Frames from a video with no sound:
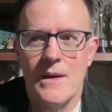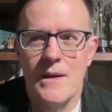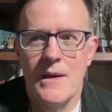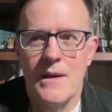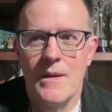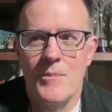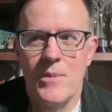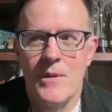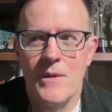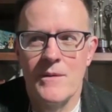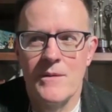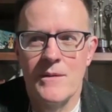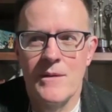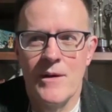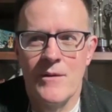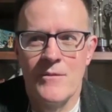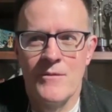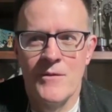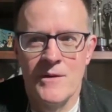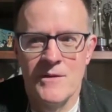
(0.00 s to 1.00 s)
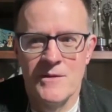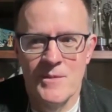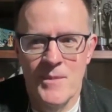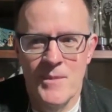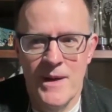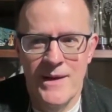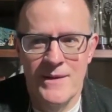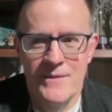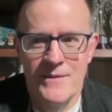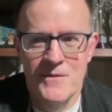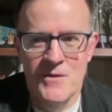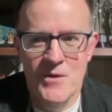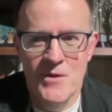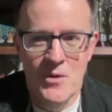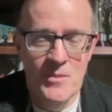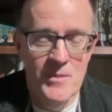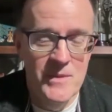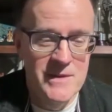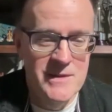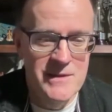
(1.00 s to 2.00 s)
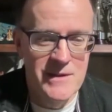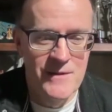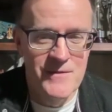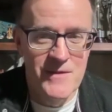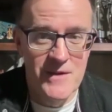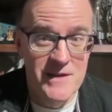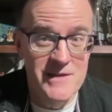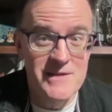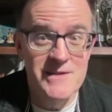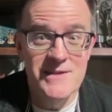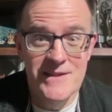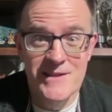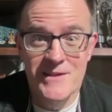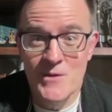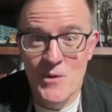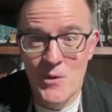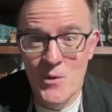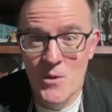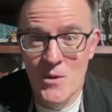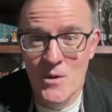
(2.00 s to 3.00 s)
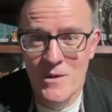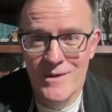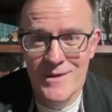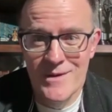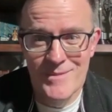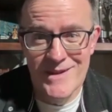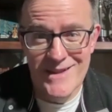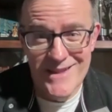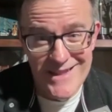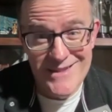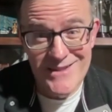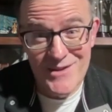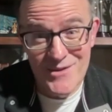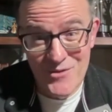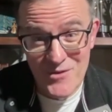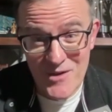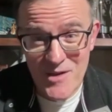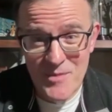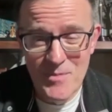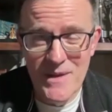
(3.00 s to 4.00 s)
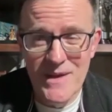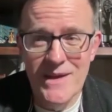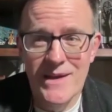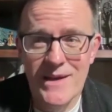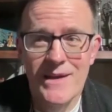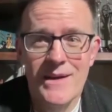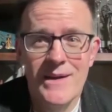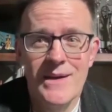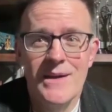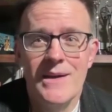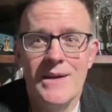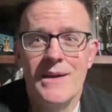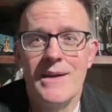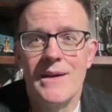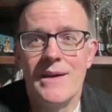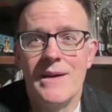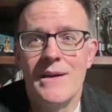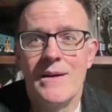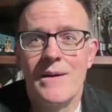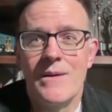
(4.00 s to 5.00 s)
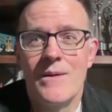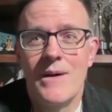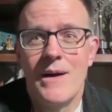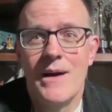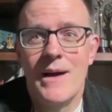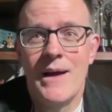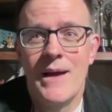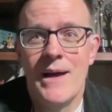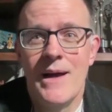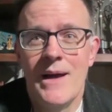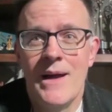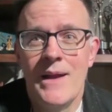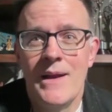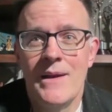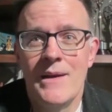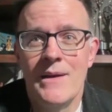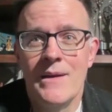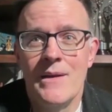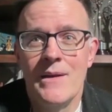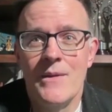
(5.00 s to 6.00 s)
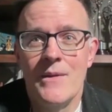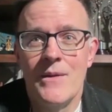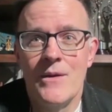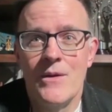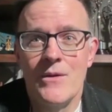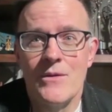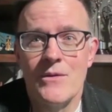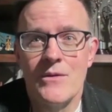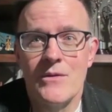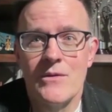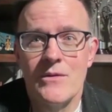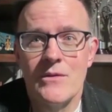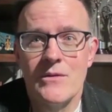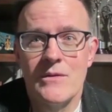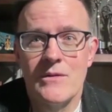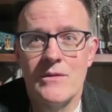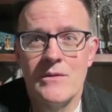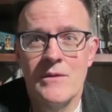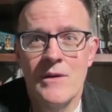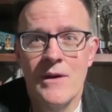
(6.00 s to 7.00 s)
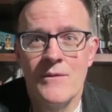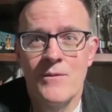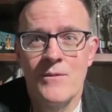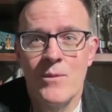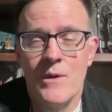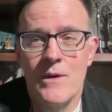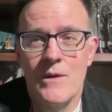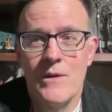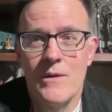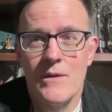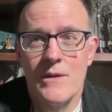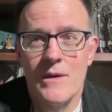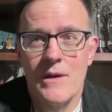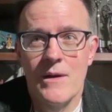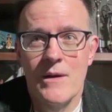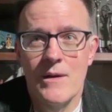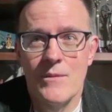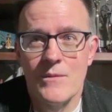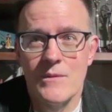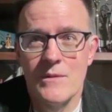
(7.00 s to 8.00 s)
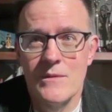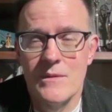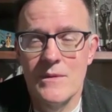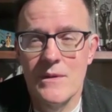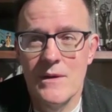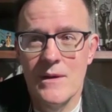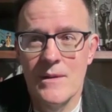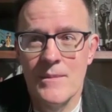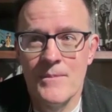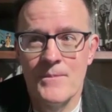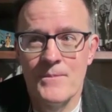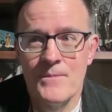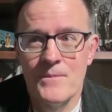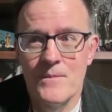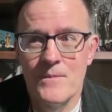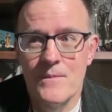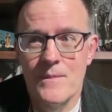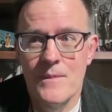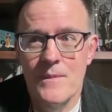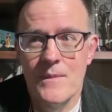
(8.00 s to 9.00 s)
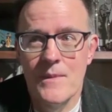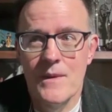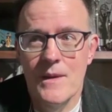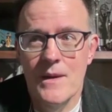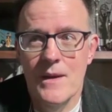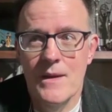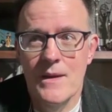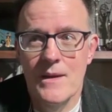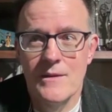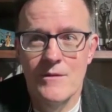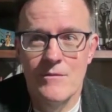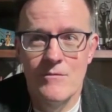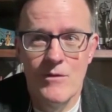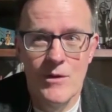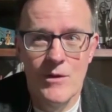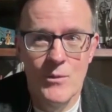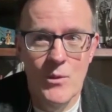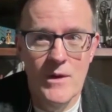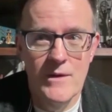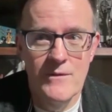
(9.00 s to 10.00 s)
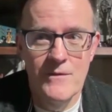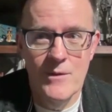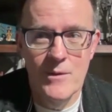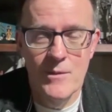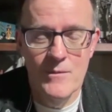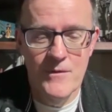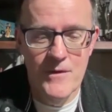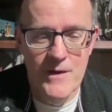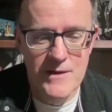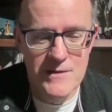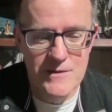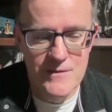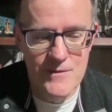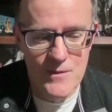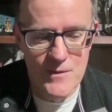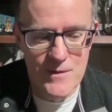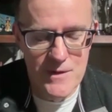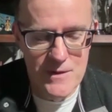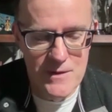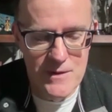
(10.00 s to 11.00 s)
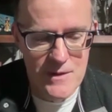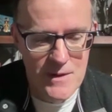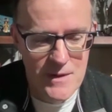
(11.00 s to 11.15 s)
but friends of mine have shown me stuff like, isn't this cool? I'm like, that's creepy, and there's stuff where I was at the Runway Film Festival, the